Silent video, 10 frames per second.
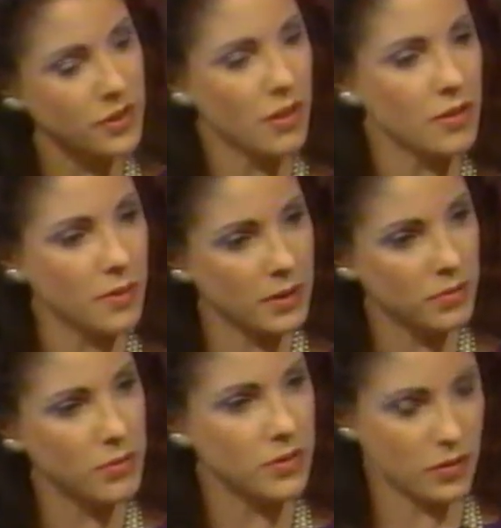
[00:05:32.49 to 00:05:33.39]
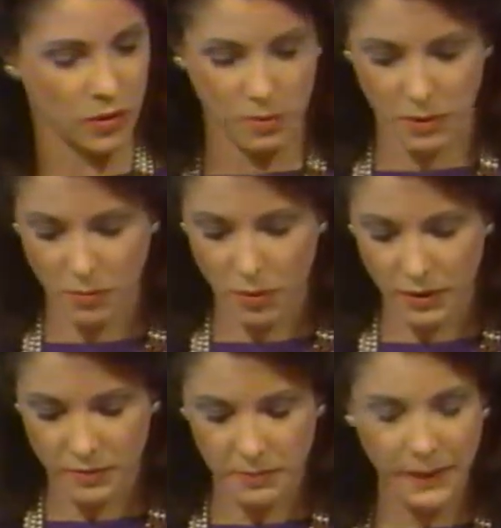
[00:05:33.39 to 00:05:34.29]
it all the way through is extremely
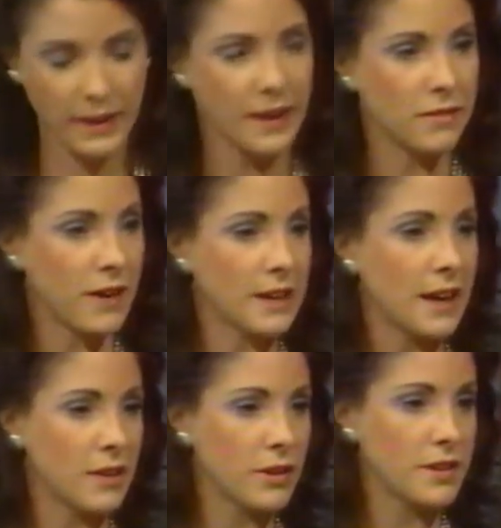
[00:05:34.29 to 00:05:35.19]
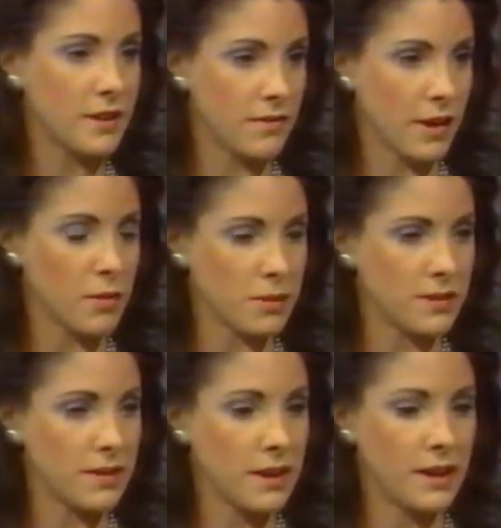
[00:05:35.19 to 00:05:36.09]
important. And finally, I look at the environment.